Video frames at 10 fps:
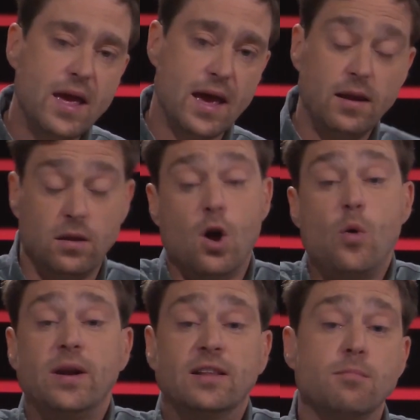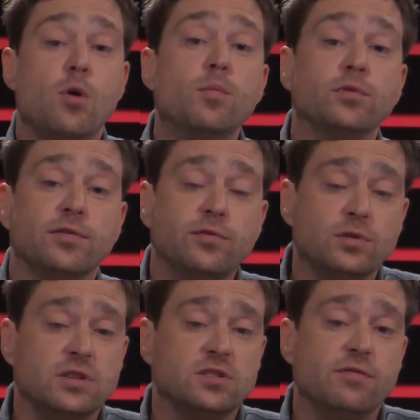And knowing that the moment of
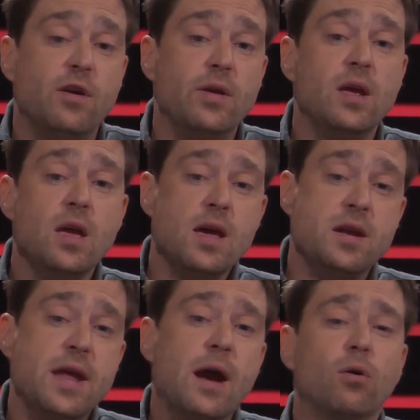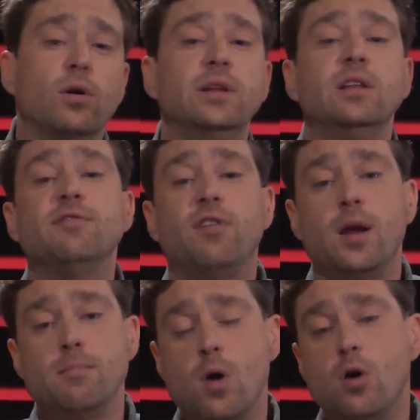truth is a very narrowly
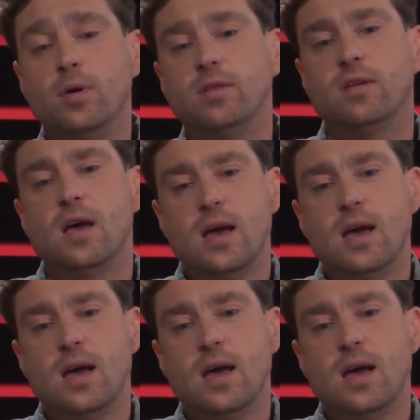defined moment,